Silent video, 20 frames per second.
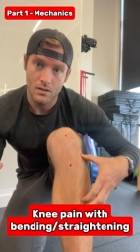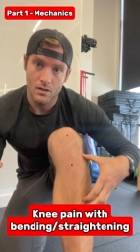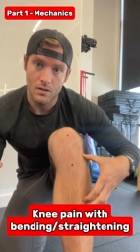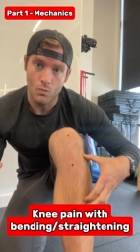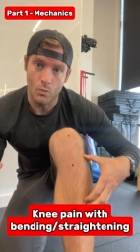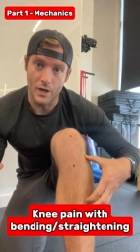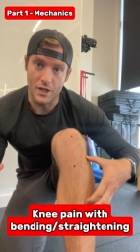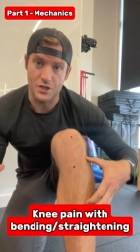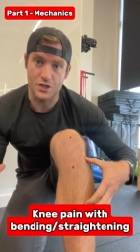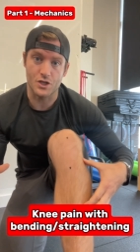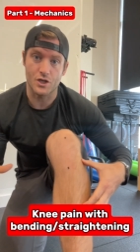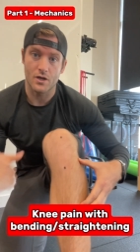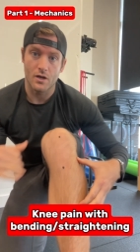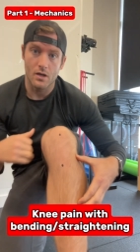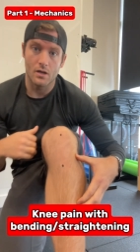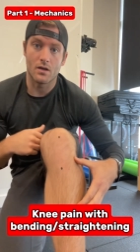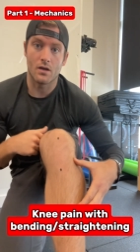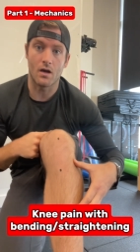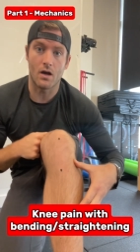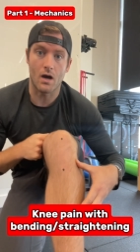which,
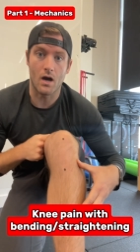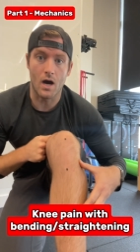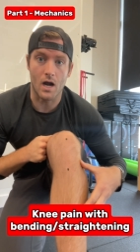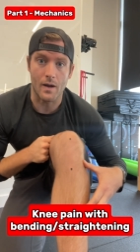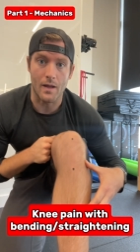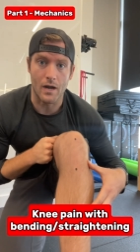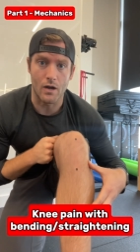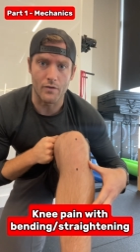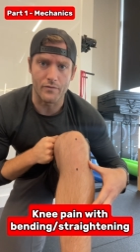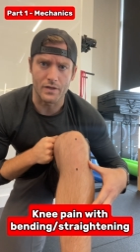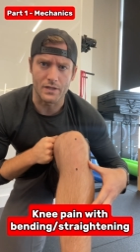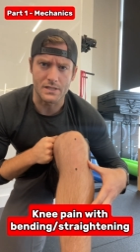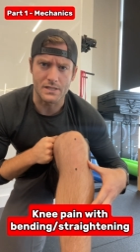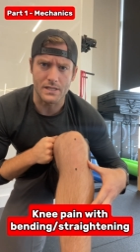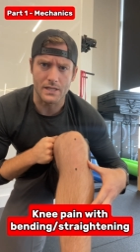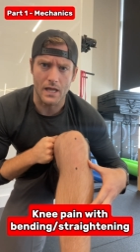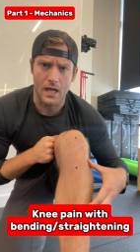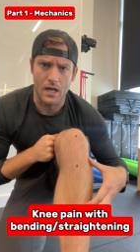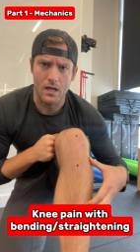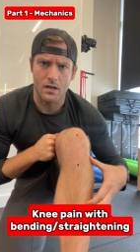I don't know if you can see
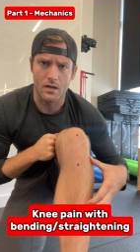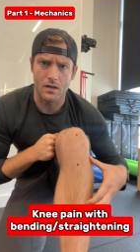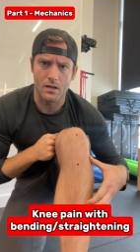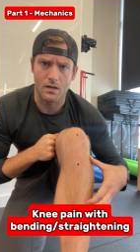that,